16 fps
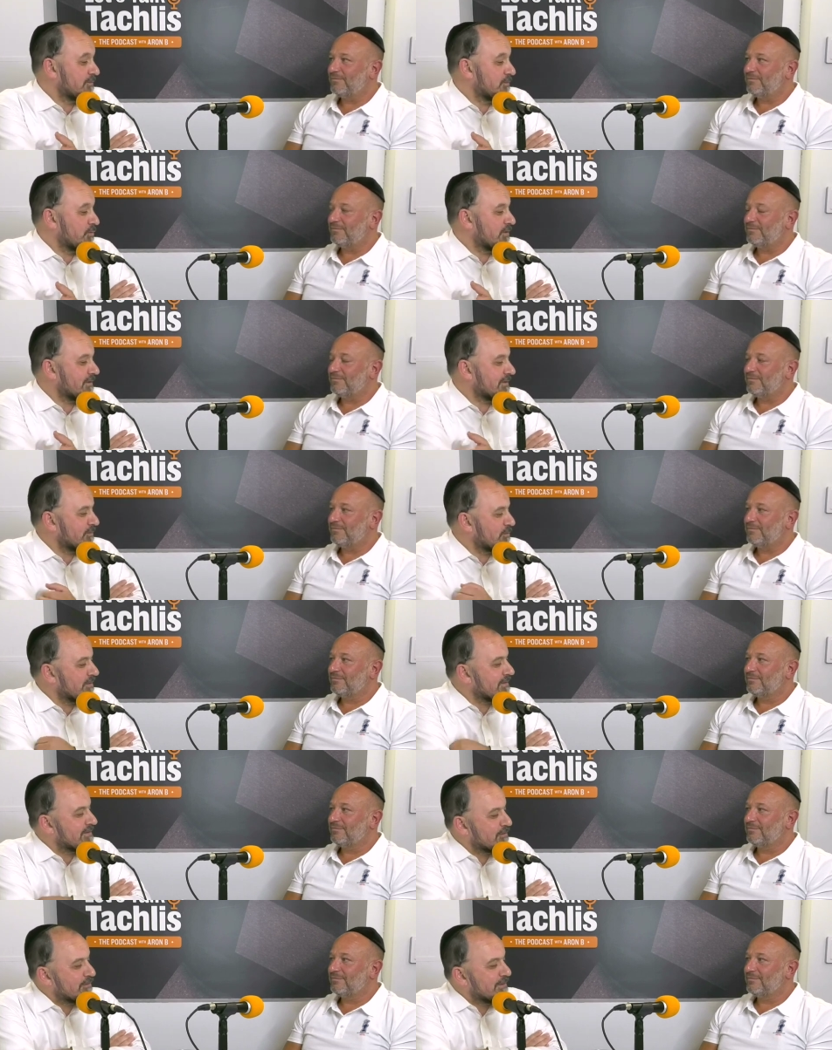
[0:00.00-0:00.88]
Speaker 1: What's,
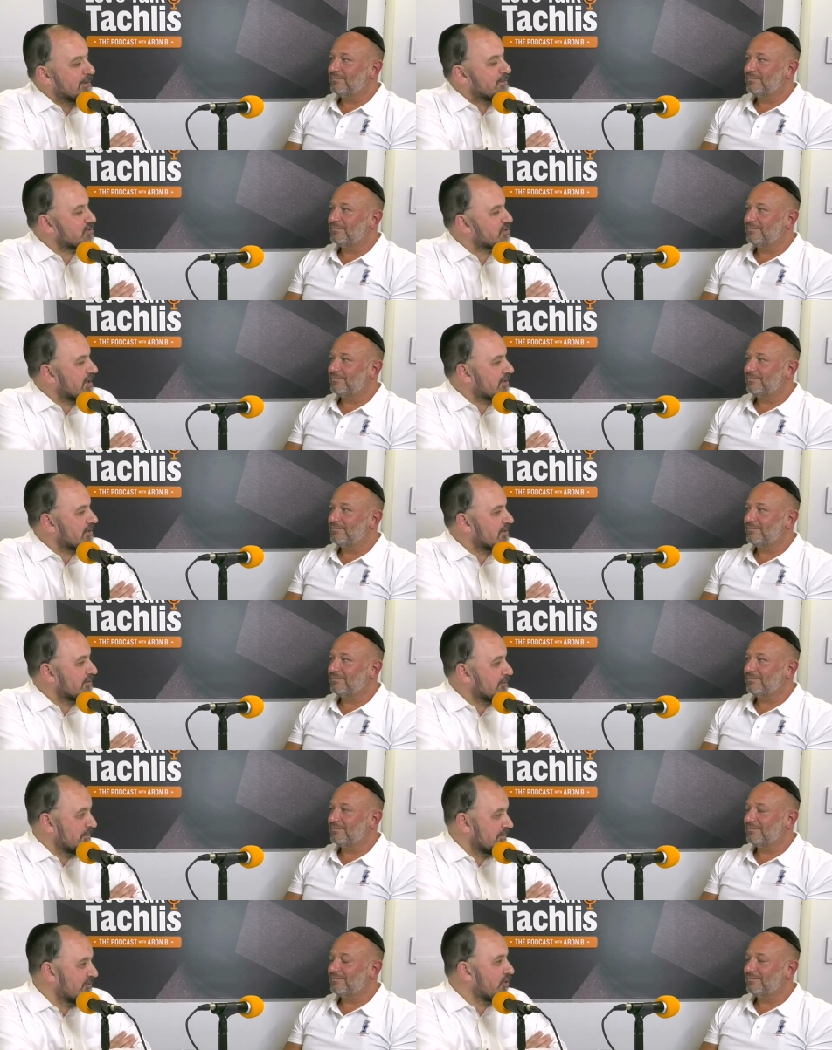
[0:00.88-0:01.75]
what's the real pshato?
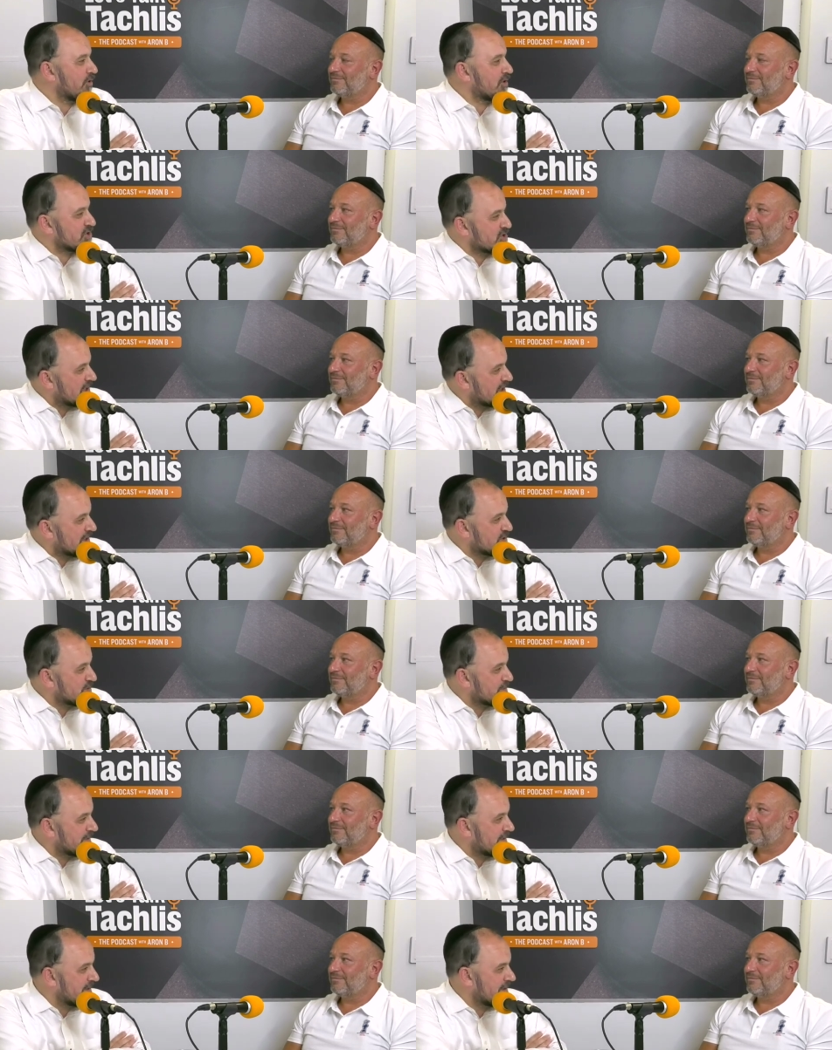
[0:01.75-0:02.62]
Before you challenge
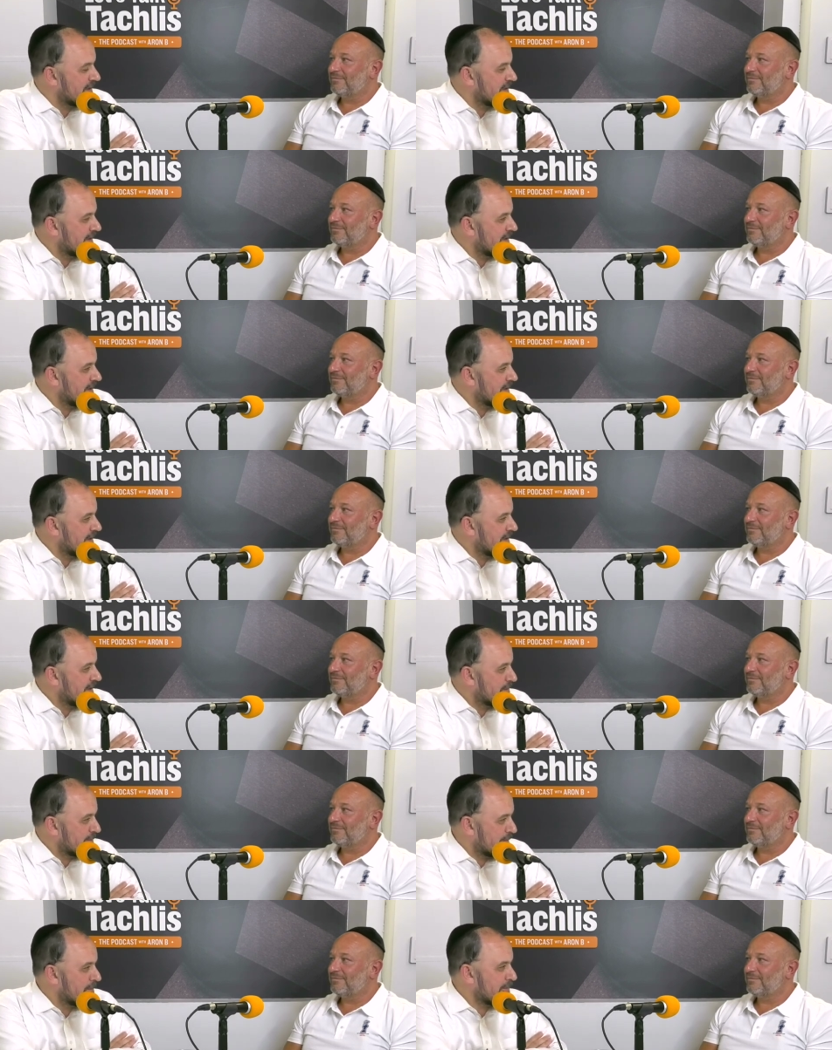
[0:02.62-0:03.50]
me,
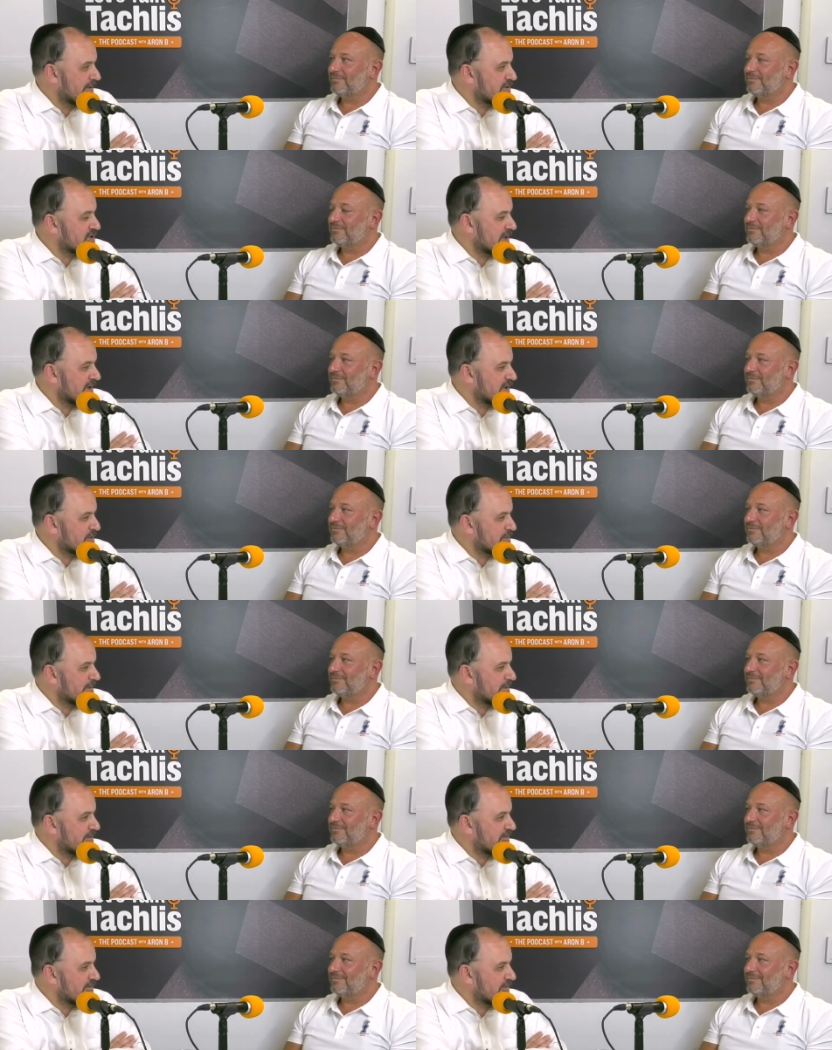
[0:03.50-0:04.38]
Remember you challenged
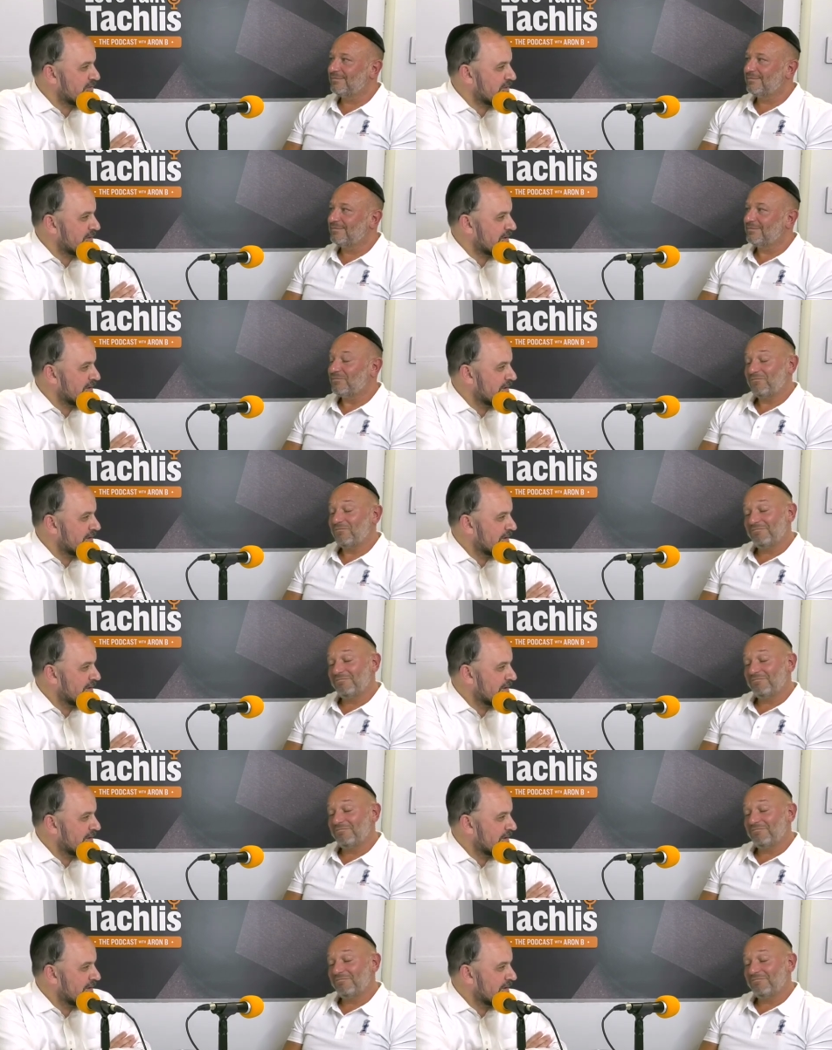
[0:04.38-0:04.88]
me before?